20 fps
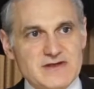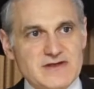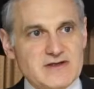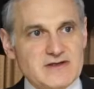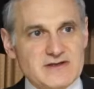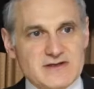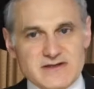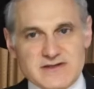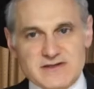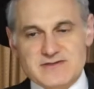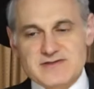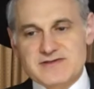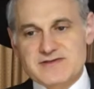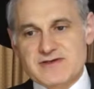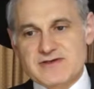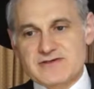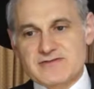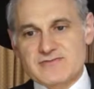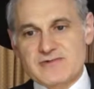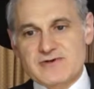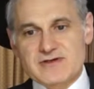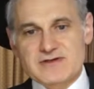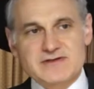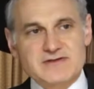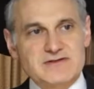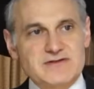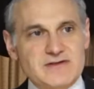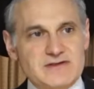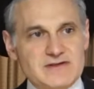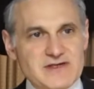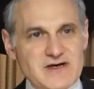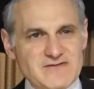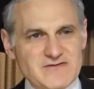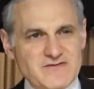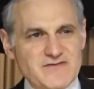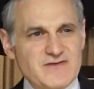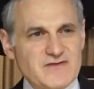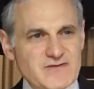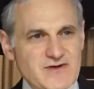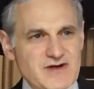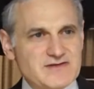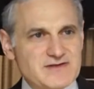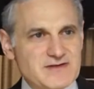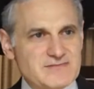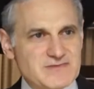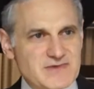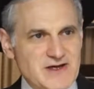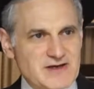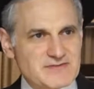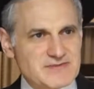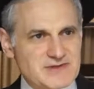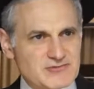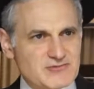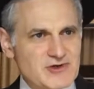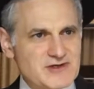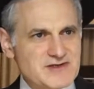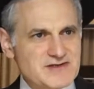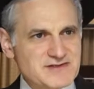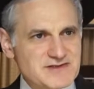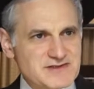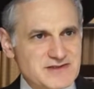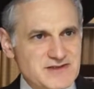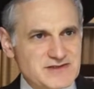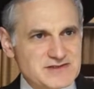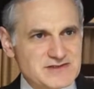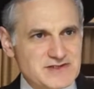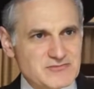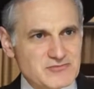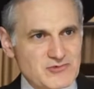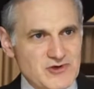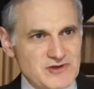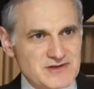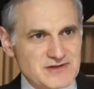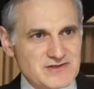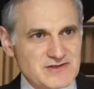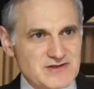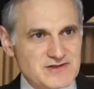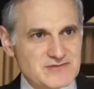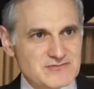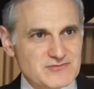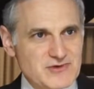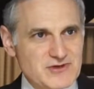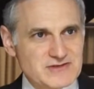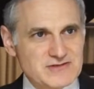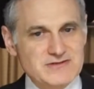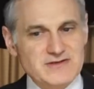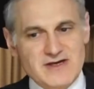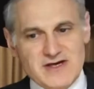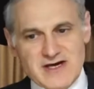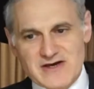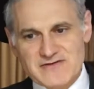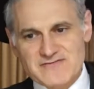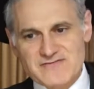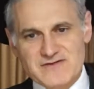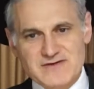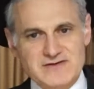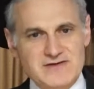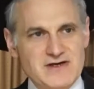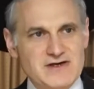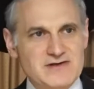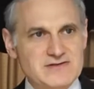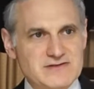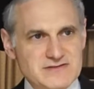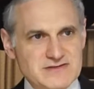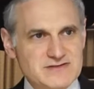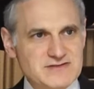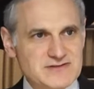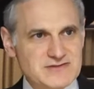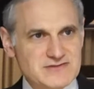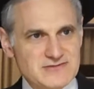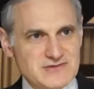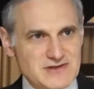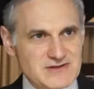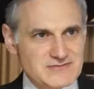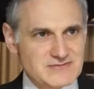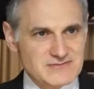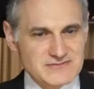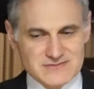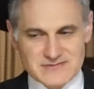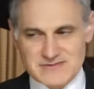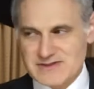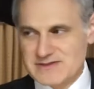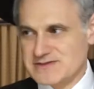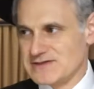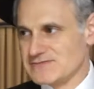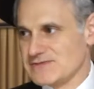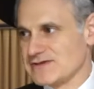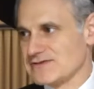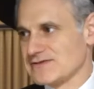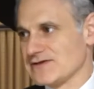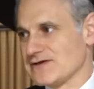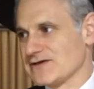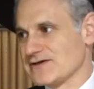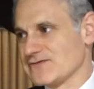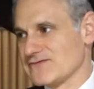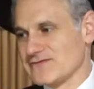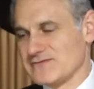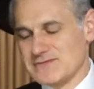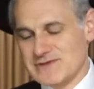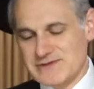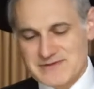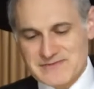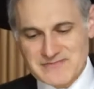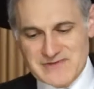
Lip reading: It just doesn't work. You have to figure out sometimes, what is it that Hashem wants or doesn't want? I figured out Instagram, Hashem doesn't like it for me.